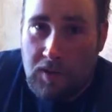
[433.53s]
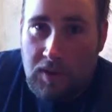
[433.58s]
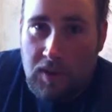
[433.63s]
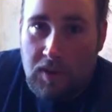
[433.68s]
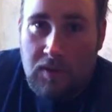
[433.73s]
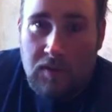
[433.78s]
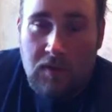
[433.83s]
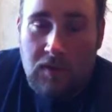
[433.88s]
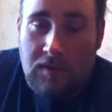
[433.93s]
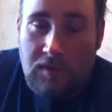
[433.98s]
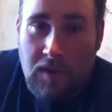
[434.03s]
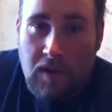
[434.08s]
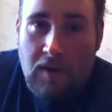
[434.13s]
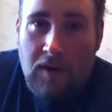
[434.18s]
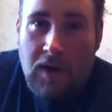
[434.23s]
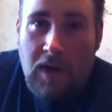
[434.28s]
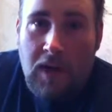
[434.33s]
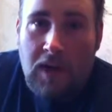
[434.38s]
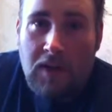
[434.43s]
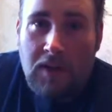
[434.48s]
there's
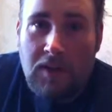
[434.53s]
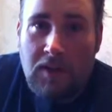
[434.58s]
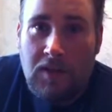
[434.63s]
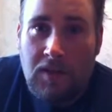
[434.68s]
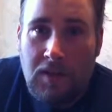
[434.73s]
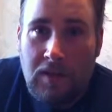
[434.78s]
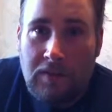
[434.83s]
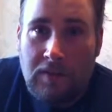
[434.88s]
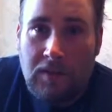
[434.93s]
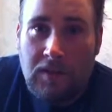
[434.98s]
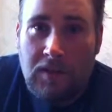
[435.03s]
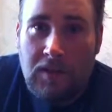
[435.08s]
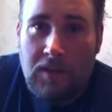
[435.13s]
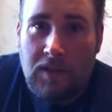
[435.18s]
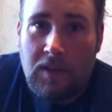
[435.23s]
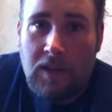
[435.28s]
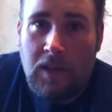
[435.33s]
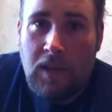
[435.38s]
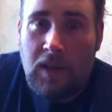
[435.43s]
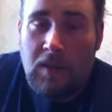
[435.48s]
variations and
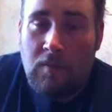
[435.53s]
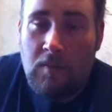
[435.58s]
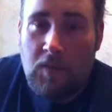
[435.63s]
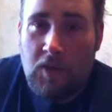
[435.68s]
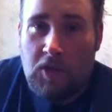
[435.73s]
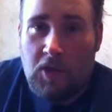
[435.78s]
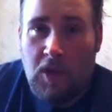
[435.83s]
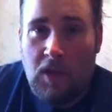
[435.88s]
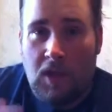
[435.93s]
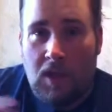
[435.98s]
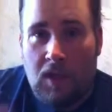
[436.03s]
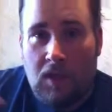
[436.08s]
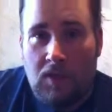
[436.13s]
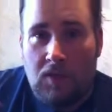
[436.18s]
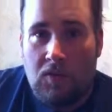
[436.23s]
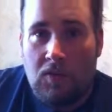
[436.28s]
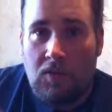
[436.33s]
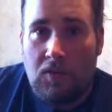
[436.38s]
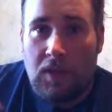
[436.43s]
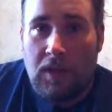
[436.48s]
differences. Machining and
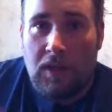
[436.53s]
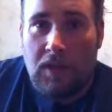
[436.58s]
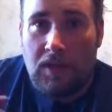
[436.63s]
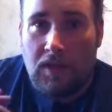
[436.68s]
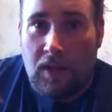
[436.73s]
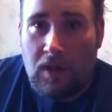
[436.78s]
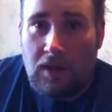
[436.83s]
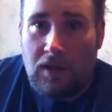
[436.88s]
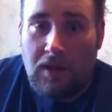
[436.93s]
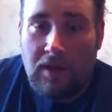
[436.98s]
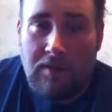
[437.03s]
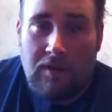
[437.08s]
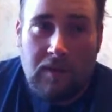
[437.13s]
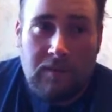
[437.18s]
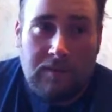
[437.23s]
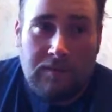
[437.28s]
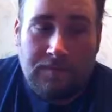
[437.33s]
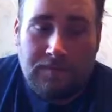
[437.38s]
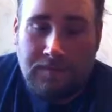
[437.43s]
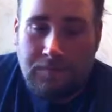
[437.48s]
tooling is all
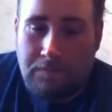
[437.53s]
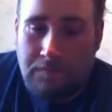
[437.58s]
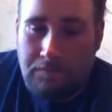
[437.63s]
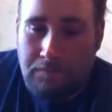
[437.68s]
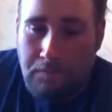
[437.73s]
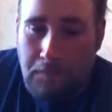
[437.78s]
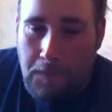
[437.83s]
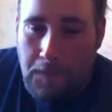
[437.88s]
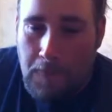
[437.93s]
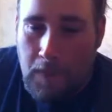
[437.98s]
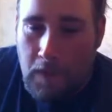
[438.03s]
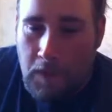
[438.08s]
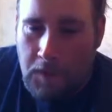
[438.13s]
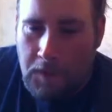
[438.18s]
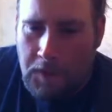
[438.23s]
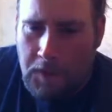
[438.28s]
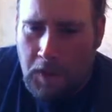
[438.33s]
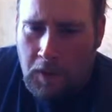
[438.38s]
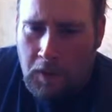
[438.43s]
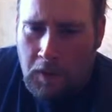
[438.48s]
different.
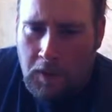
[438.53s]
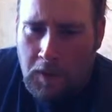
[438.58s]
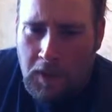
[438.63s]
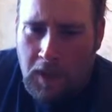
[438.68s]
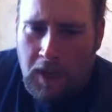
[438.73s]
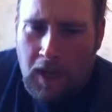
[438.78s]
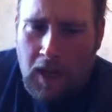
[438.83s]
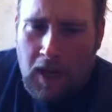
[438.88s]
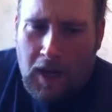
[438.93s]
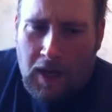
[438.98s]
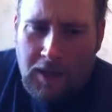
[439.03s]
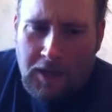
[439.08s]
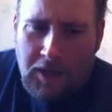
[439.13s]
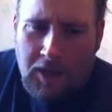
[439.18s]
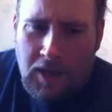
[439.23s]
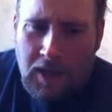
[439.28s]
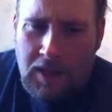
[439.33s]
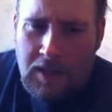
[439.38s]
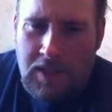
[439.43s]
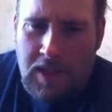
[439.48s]
So I
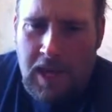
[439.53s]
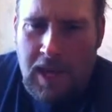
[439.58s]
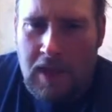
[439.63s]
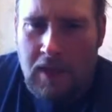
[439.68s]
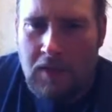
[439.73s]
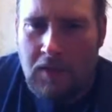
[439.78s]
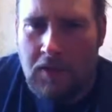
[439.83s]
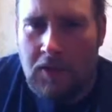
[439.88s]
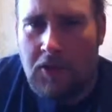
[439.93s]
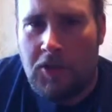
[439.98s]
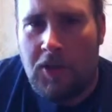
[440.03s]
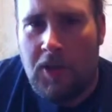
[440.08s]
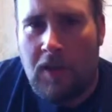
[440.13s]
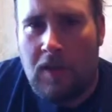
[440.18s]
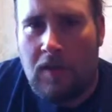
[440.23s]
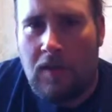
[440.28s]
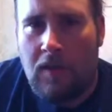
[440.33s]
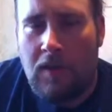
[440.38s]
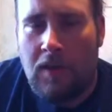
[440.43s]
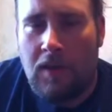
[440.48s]
try and tailor the
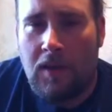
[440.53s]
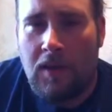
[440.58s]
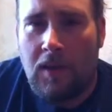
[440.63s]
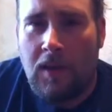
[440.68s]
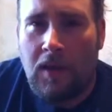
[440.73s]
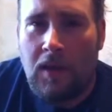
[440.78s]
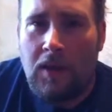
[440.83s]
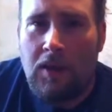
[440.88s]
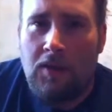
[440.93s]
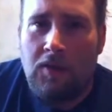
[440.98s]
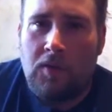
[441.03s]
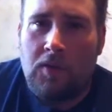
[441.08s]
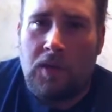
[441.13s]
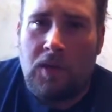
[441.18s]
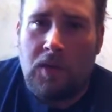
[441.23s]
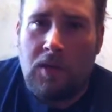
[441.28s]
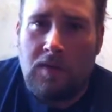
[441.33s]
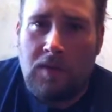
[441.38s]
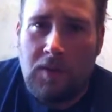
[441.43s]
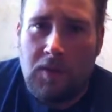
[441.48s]
shell to
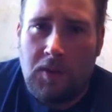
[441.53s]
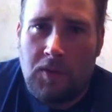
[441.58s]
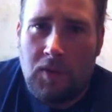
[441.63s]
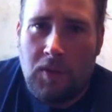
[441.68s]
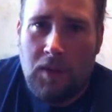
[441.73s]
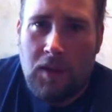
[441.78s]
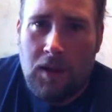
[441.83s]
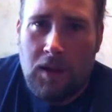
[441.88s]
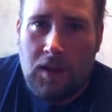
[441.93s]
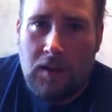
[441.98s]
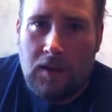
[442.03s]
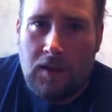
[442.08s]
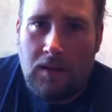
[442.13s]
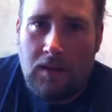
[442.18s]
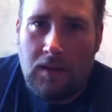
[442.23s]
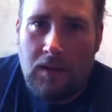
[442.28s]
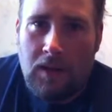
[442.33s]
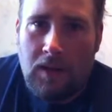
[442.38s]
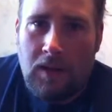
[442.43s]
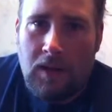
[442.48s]
the individual gun,
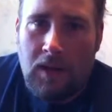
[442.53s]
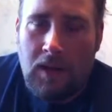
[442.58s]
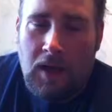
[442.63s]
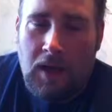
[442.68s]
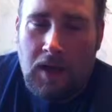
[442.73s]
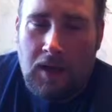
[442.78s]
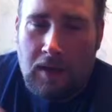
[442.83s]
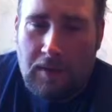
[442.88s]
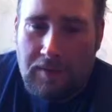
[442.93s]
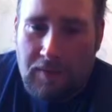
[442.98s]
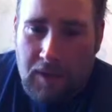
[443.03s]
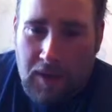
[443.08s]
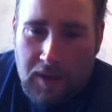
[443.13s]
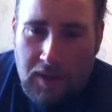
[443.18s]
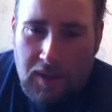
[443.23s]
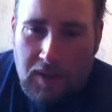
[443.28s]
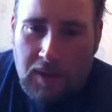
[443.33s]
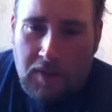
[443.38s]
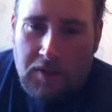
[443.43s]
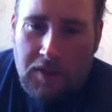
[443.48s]
and I
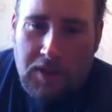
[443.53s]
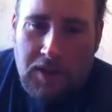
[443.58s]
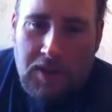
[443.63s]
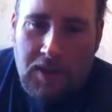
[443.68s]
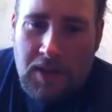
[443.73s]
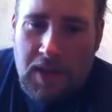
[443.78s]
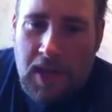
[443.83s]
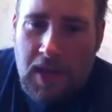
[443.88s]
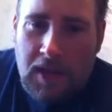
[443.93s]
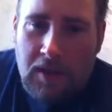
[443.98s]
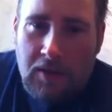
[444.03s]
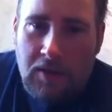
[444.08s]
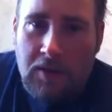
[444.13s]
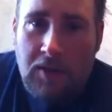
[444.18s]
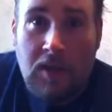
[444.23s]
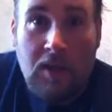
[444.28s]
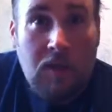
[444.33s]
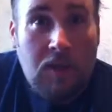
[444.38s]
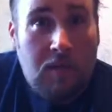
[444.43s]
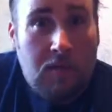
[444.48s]
find it increases
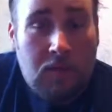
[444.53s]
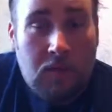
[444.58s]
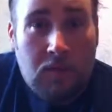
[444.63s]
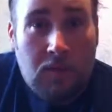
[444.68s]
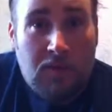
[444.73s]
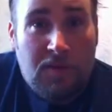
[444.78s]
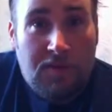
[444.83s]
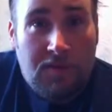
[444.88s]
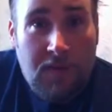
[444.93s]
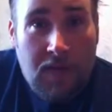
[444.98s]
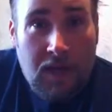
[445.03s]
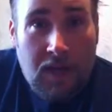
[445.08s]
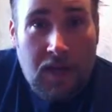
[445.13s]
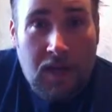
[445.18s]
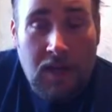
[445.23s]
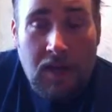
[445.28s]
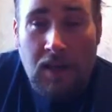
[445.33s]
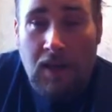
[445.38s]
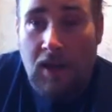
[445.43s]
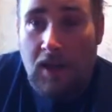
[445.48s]
accuracy, it improves
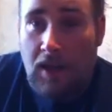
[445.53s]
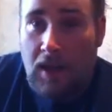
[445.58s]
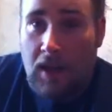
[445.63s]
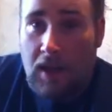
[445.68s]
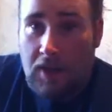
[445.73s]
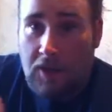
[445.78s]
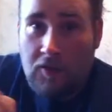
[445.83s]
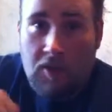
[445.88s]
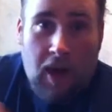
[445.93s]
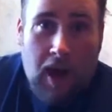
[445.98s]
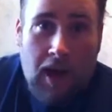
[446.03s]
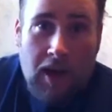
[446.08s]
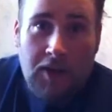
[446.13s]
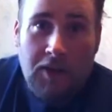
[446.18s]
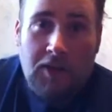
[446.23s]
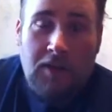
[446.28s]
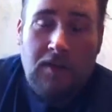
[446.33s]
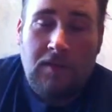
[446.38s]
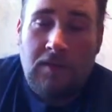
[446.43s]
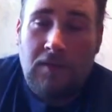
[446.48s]
feeding,
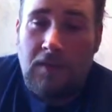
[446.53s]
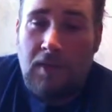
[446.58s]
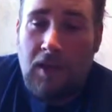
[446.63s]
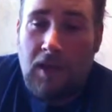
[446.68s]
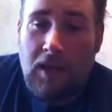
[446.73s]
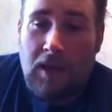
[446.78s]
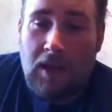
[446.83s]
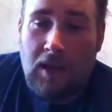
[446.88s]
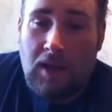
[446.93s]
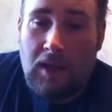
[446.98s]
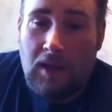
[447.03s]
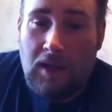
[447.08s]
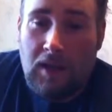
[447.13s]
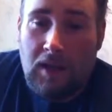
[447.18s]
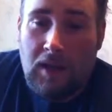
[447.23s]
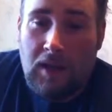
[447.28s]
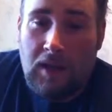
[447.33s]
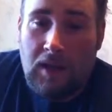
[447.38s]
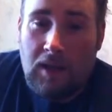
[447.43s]
extraction, and